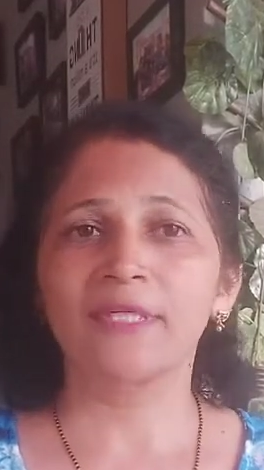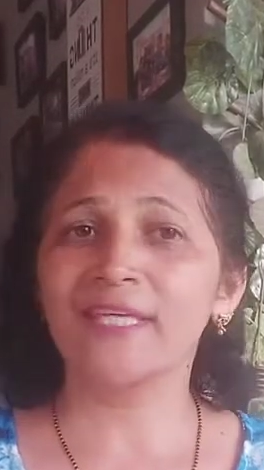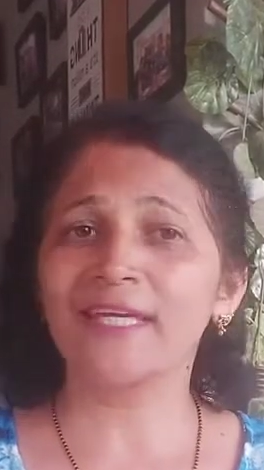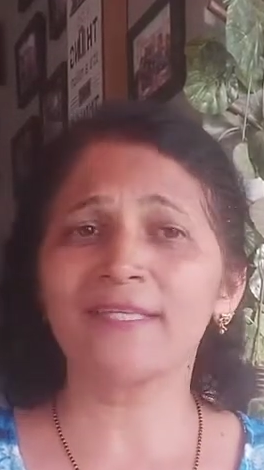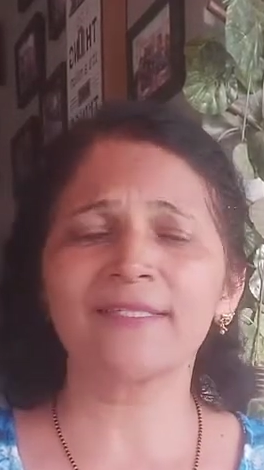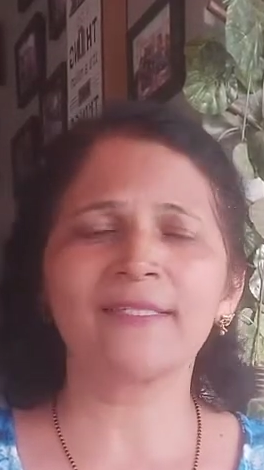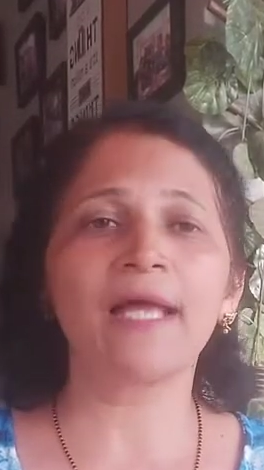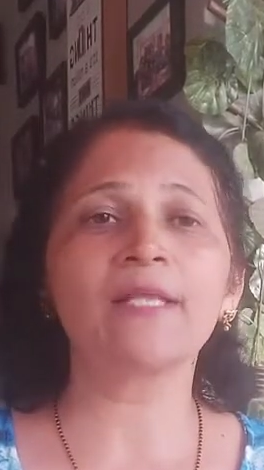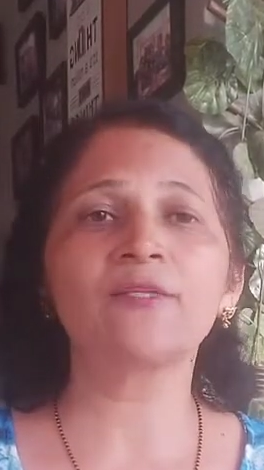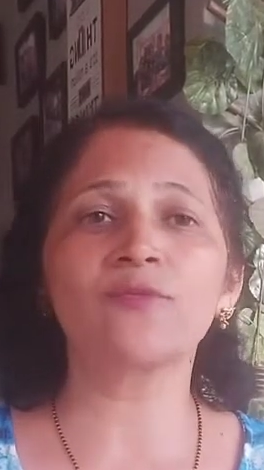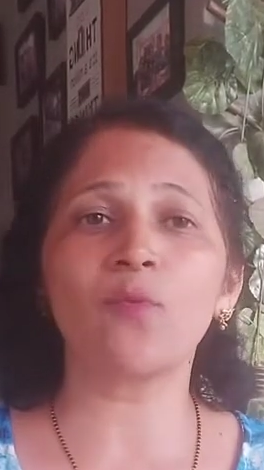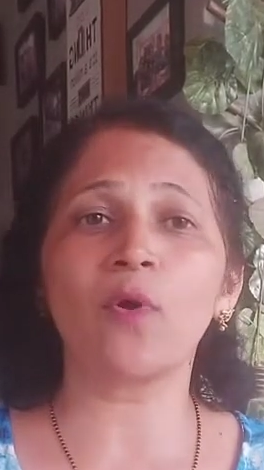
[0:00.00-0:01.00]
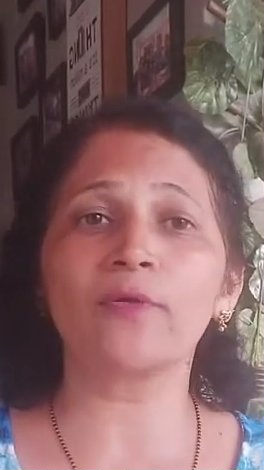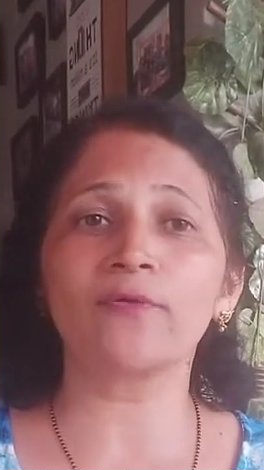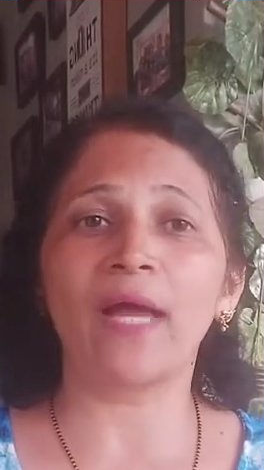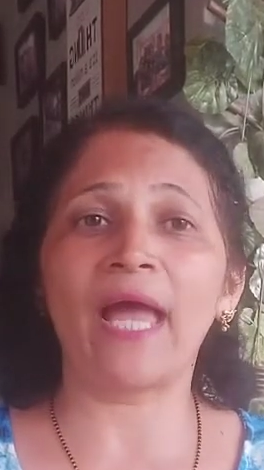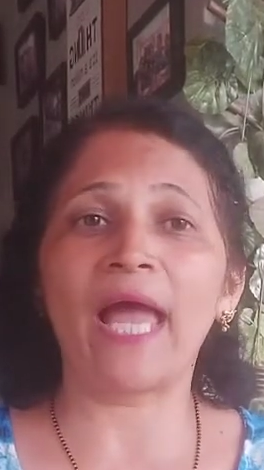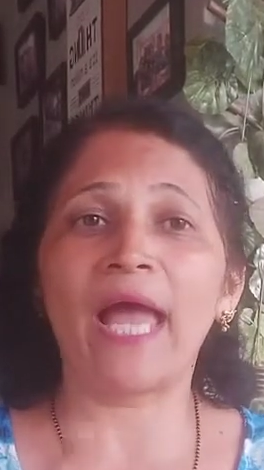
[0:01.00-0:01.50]
Yes, that's
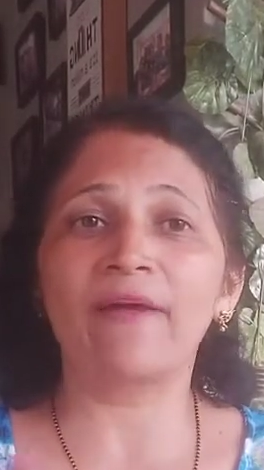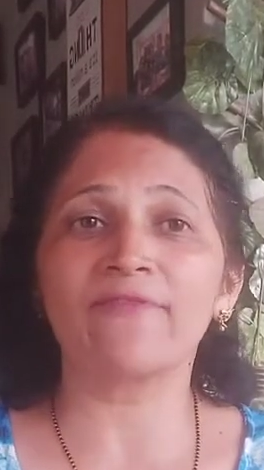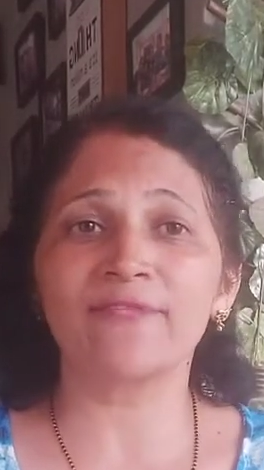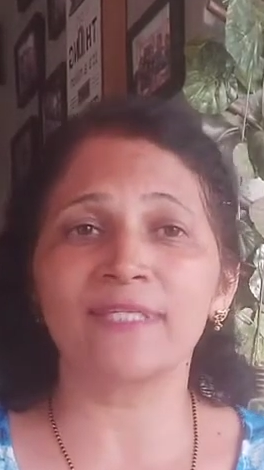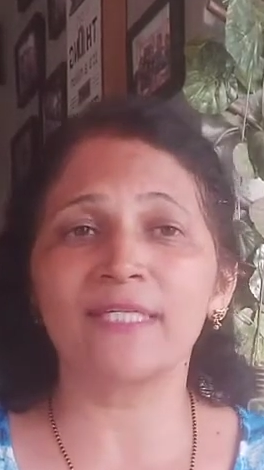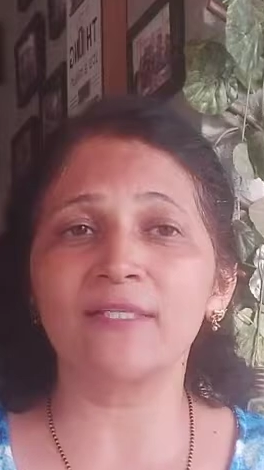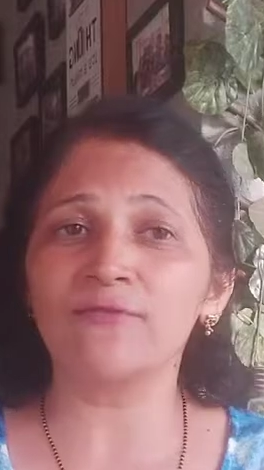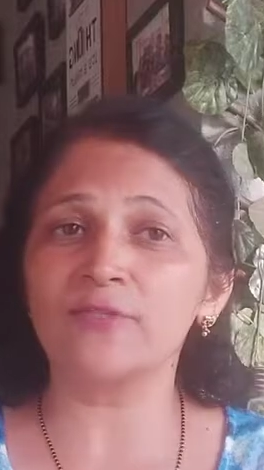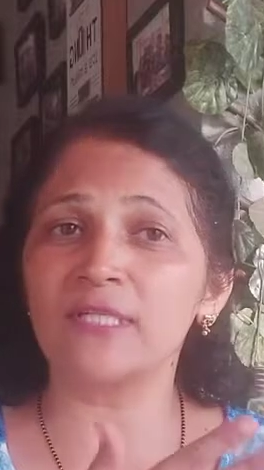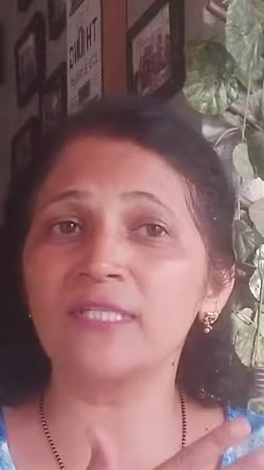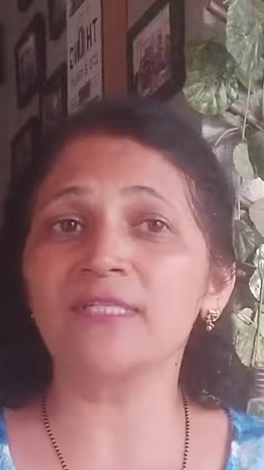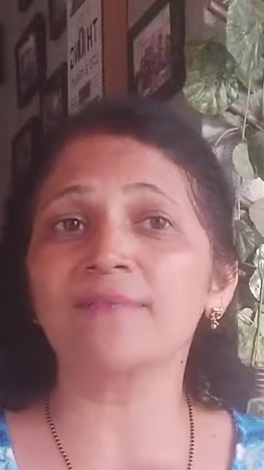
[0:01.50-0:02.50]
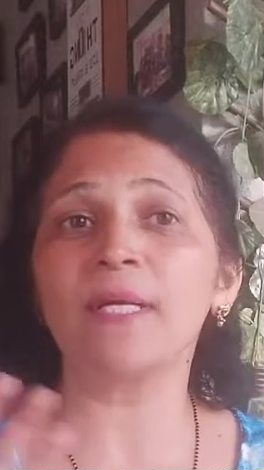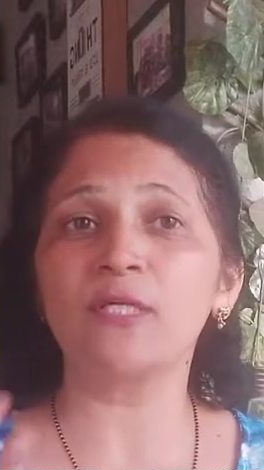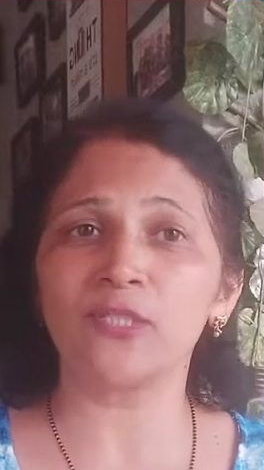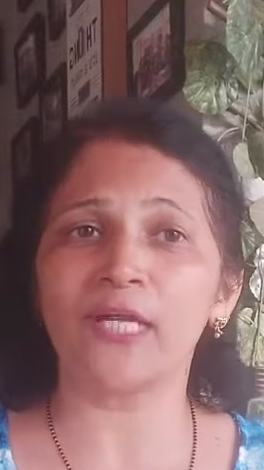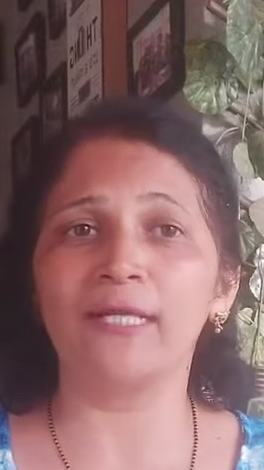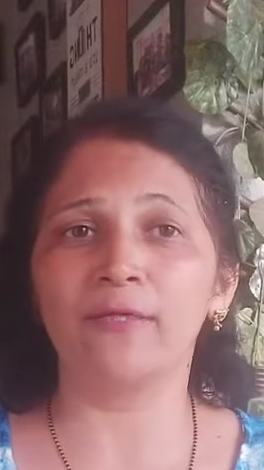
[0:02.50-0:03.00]
what I have seen since my
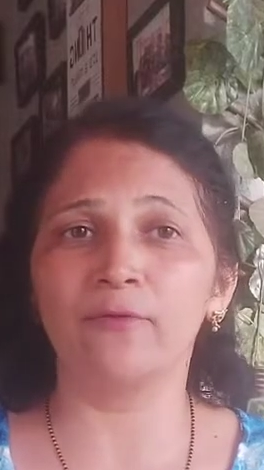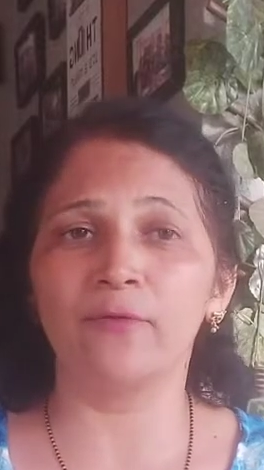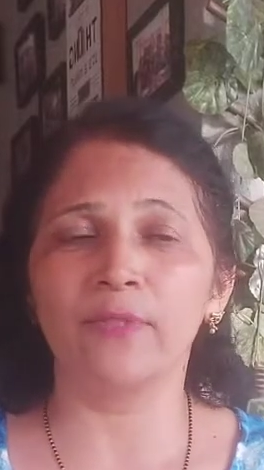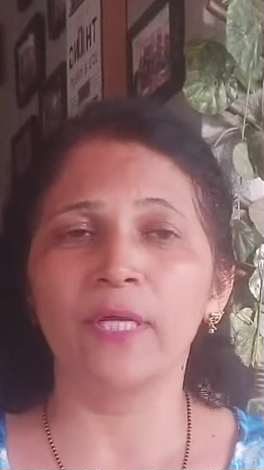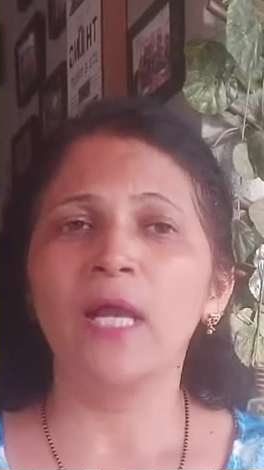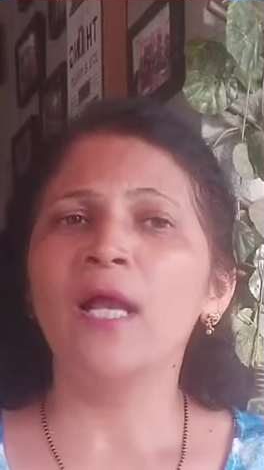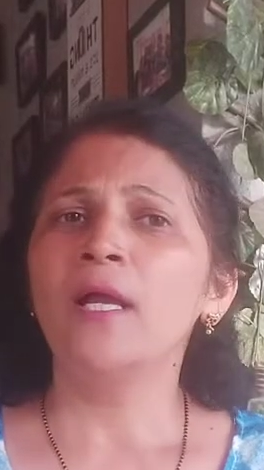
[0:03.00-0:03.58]
childhood.